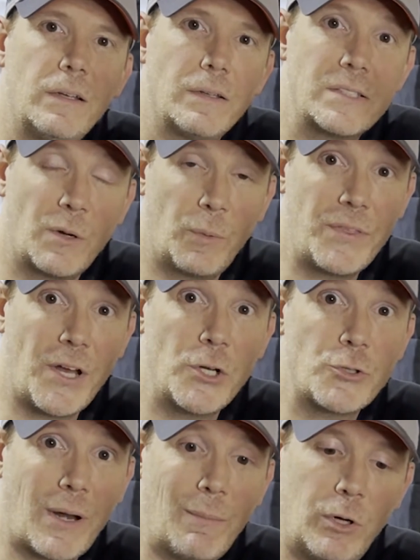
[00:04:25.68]
So with our
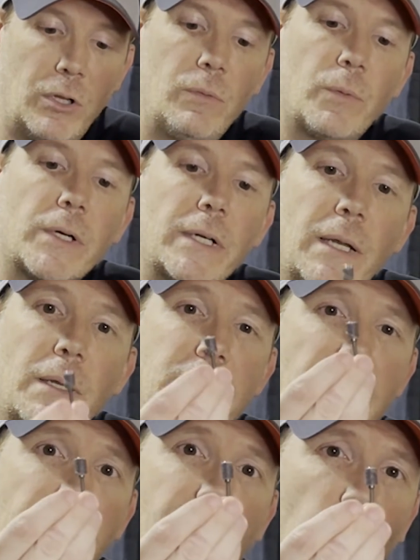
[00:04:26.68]
Dremel, we're going to
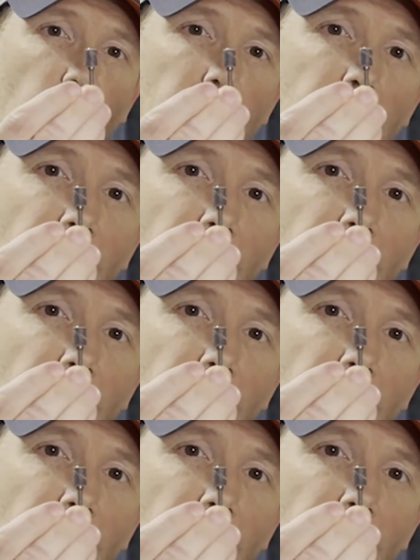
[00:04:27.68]
take one of